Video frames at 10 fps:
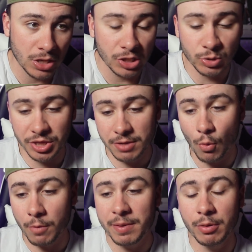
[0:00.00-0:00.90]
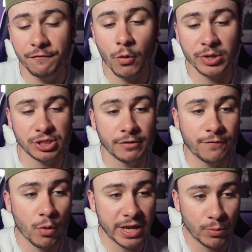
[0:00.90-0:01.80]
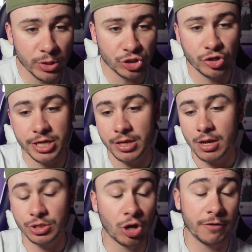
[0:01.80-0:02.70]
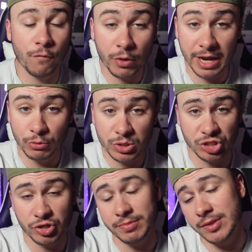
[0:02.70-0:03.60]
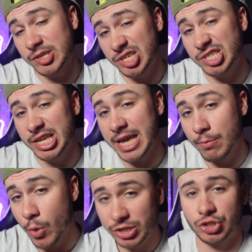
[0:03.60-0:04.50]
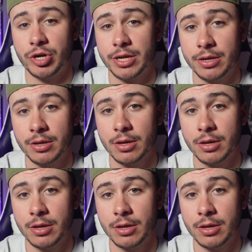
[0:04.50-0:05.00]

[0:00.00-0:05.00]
So I think more people focus on the 4-game losing streak than the 16-game win streak.